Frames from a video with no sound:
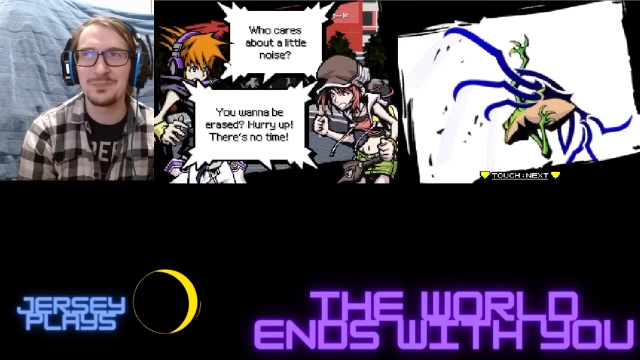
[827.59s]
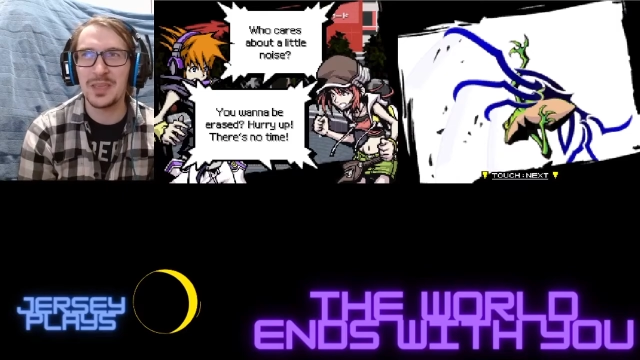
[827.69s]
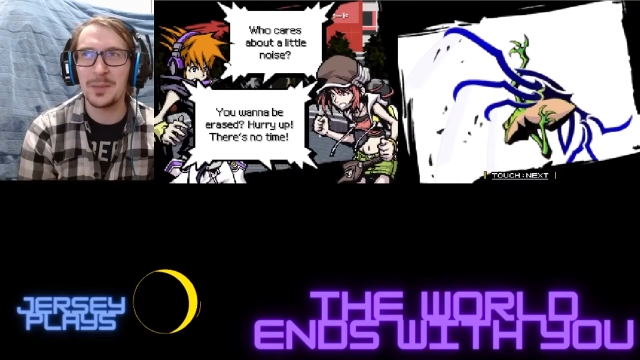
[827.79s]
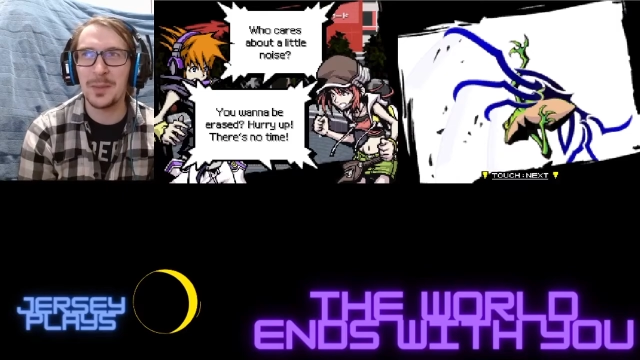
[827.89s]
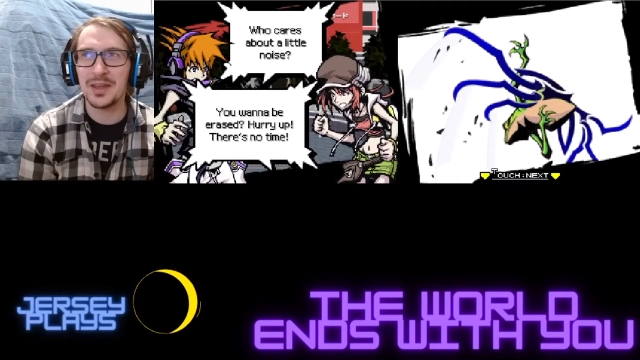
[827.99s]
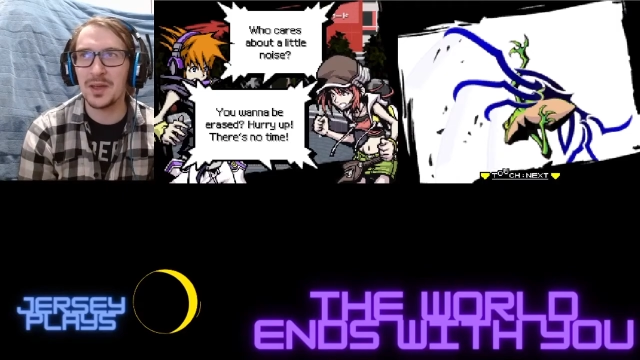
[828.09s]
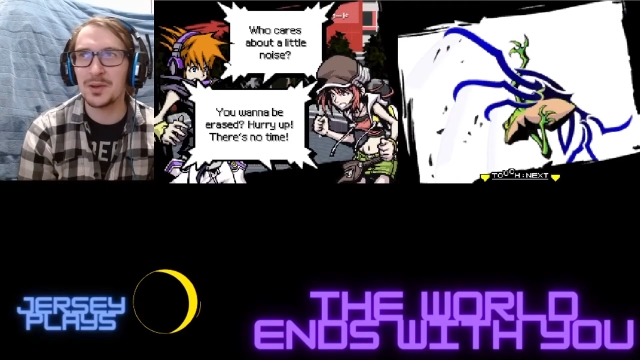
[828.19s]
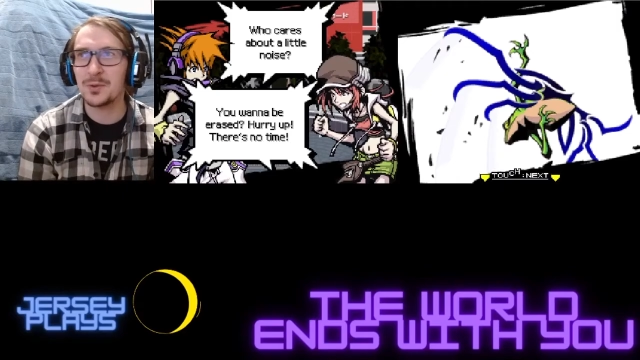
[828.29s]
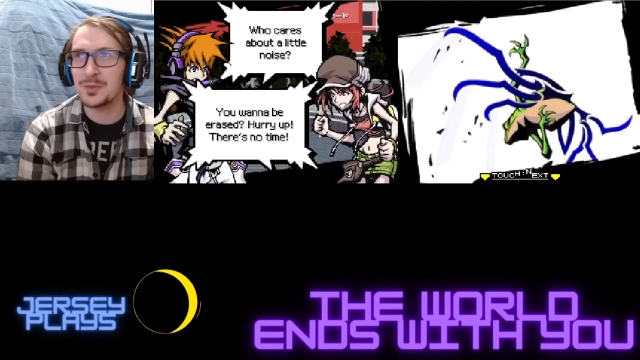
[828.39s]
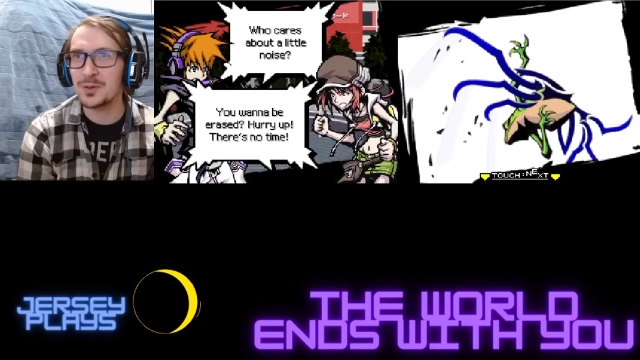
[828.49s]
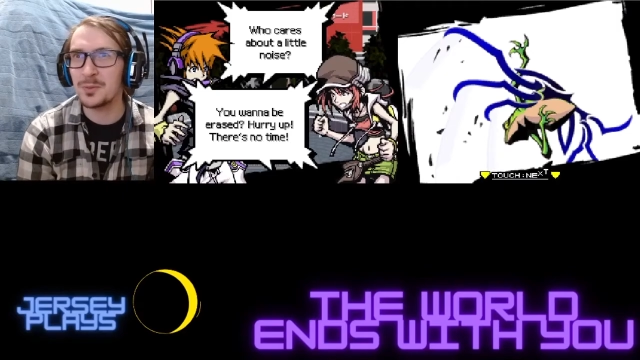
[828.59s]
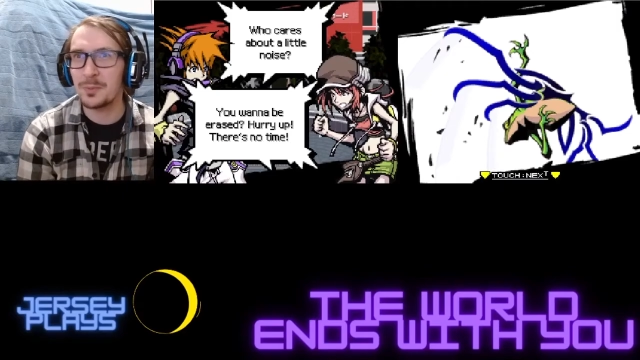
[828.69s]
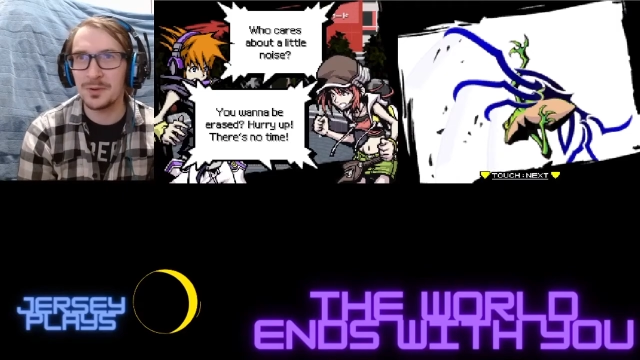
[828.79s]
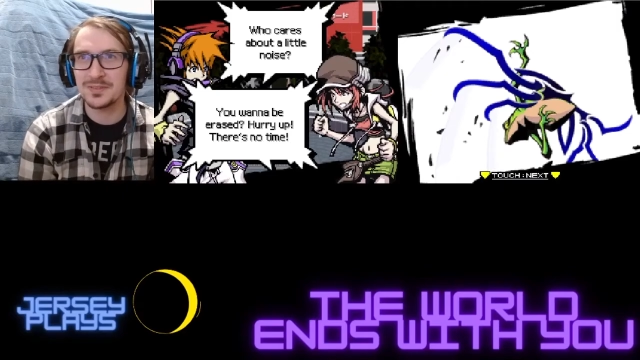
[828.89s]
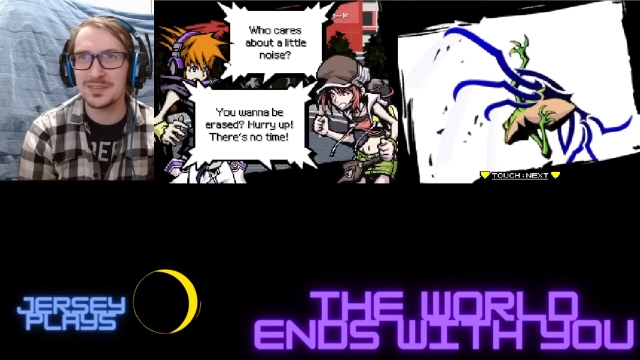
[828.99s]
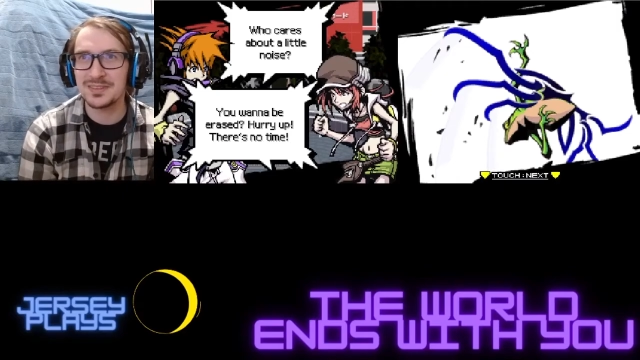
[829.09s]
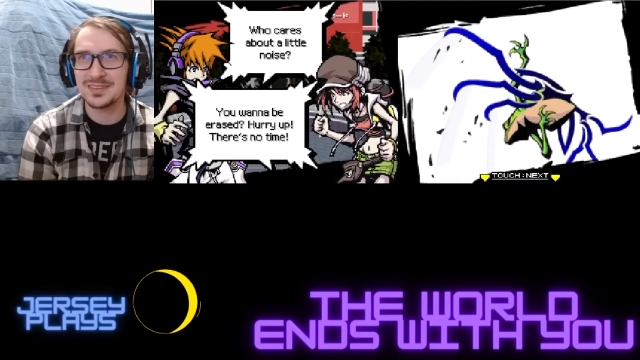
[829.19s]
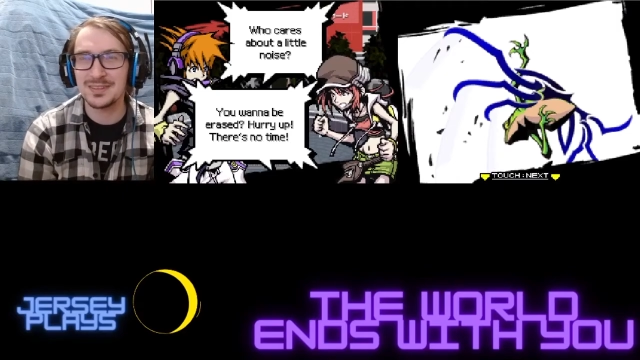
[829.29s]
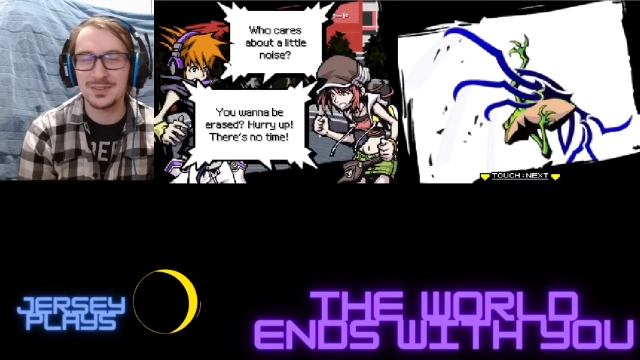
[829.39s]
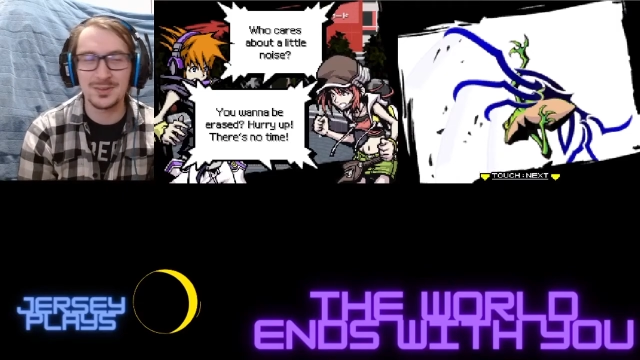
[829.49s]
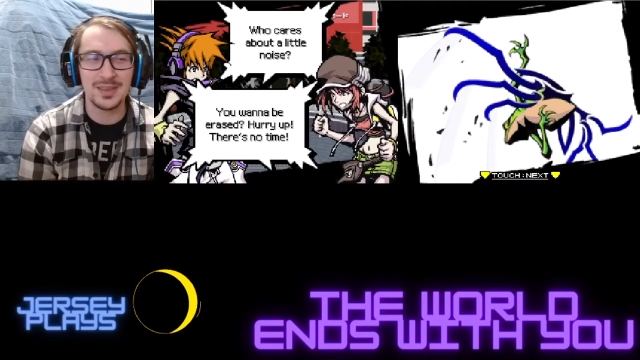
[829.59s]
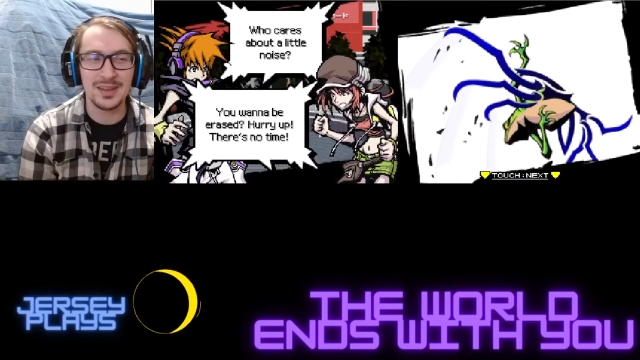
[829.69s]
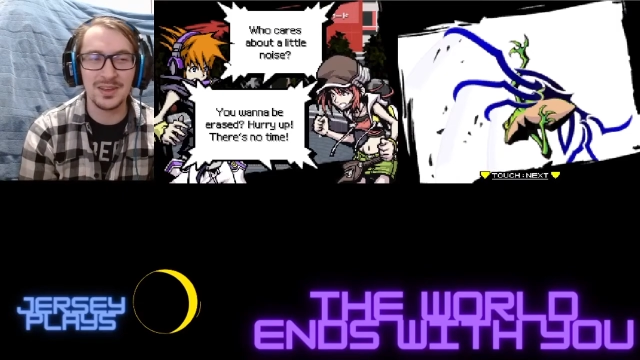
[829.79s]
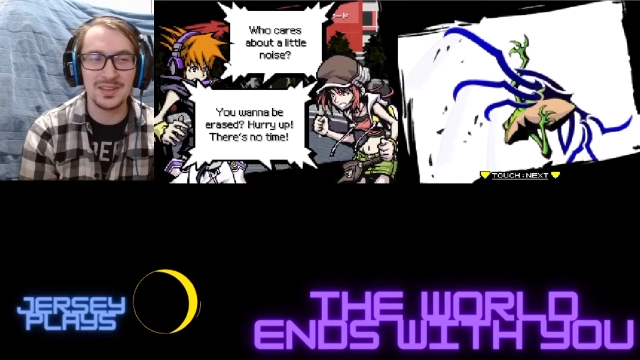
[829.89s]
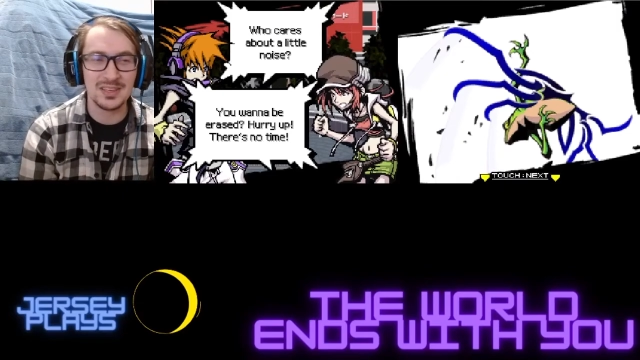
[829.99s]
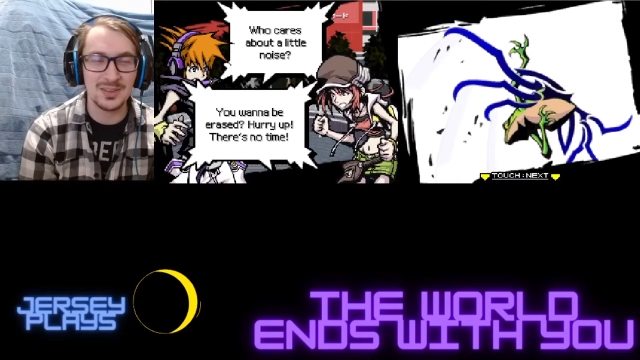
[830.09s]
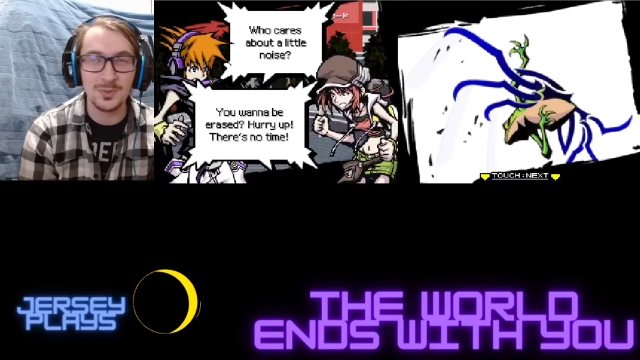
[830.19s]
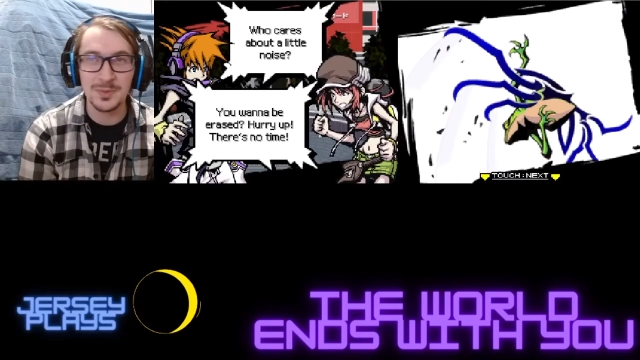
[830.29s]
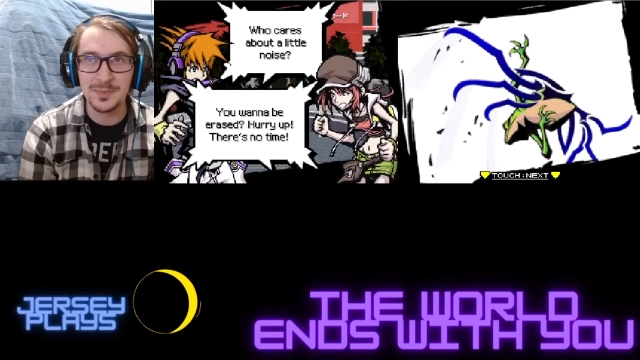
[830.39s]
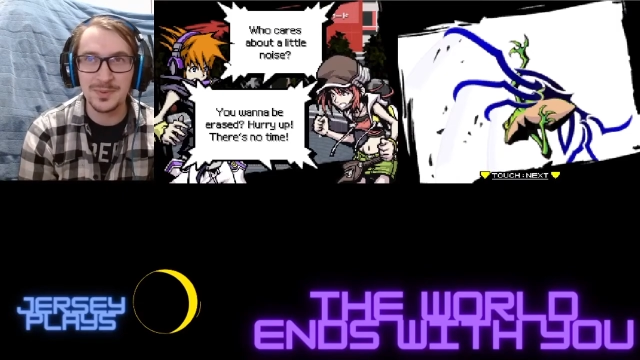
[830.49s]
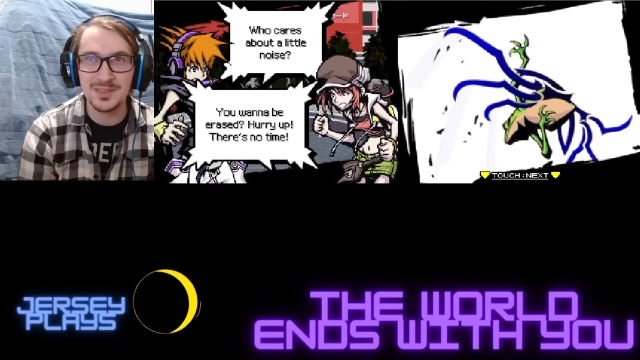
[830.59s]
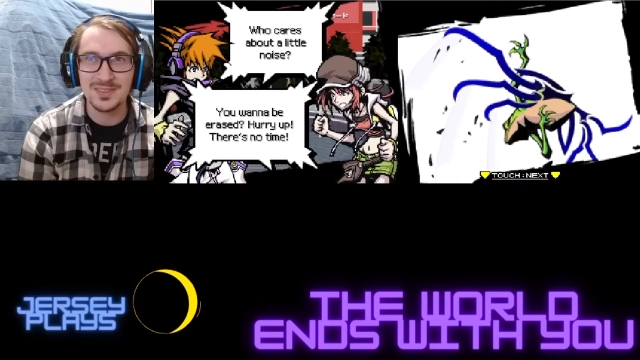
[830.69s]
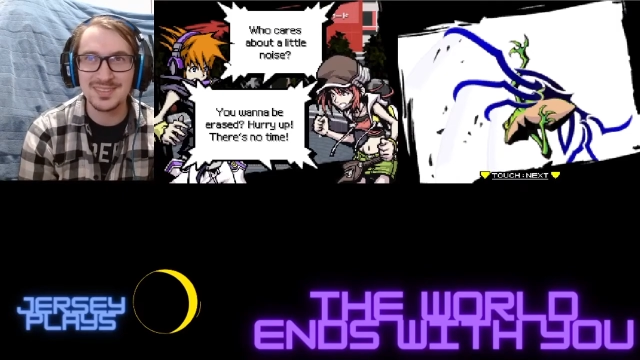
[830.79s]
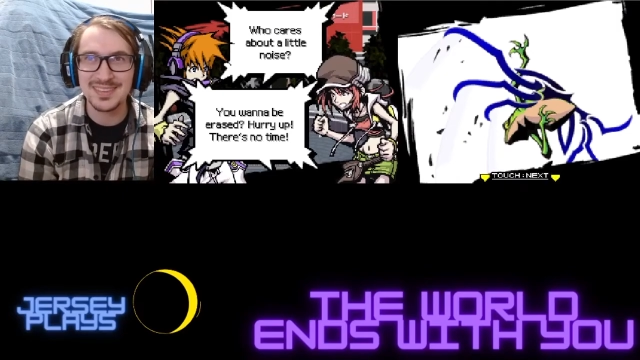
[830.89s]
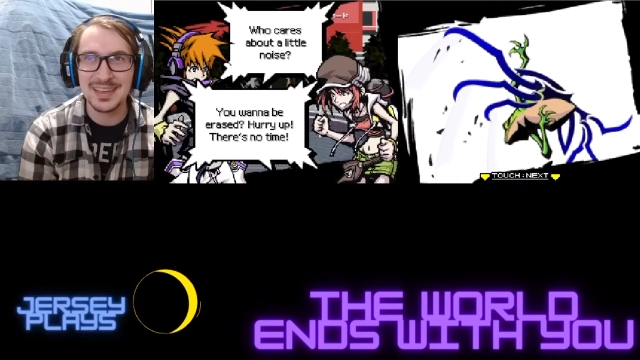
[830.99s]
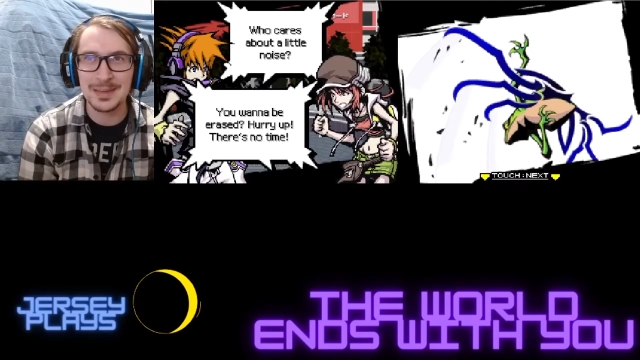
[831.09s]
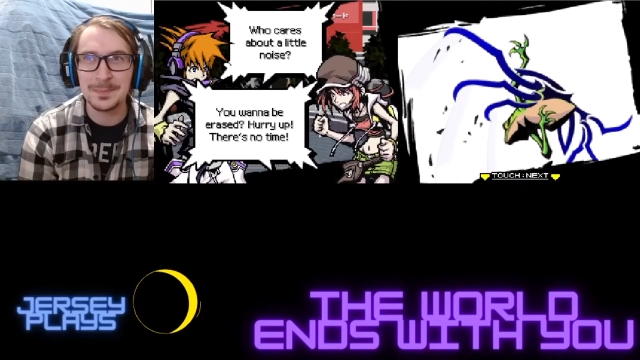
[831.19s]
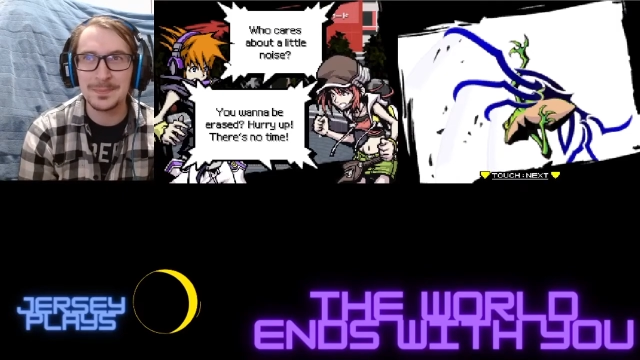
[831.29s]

Am I not a real person? Do they not kill people in this game?